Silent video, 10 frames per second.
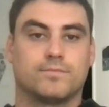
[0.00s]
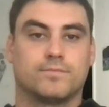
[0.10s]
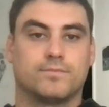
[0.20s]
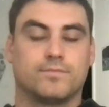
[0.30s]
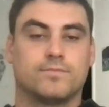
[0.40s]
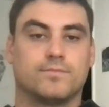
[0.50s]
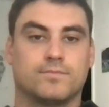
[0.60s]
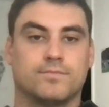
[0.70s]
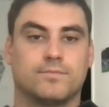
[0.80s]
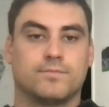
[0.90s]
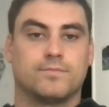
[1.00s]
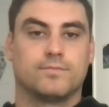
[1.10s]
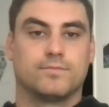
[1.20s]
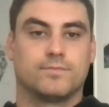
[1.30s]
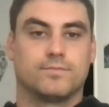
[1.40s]

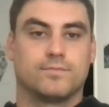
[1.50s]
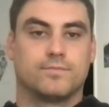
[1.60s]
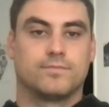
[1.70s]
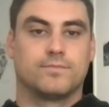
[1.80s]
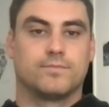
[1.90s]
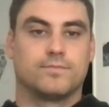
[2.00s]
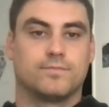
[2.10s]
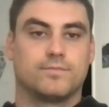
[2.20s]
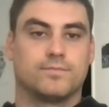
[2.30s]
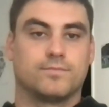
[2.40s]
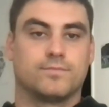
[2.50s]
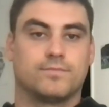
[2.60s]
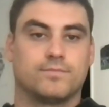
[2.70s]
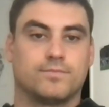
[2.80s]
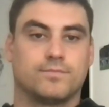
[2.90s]

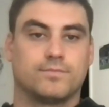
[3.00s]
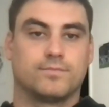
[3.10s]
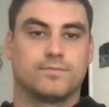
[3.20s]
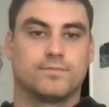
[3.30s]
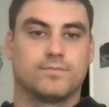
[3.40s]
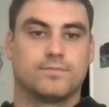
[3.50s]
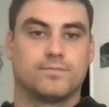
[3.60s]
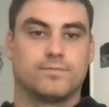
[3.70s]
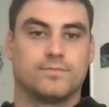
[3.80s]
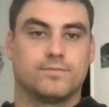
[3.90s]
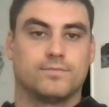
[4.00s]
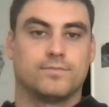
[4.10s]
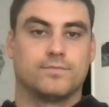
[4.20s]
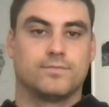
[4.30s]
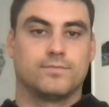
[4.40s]

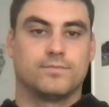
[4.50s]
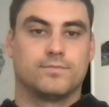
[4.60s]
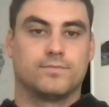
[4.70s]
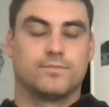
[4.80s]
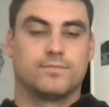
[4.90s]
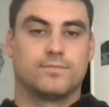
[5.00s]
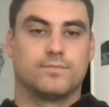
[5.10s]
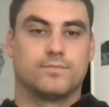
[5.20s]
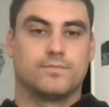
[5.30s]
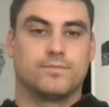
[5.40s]
The person shown says nothing.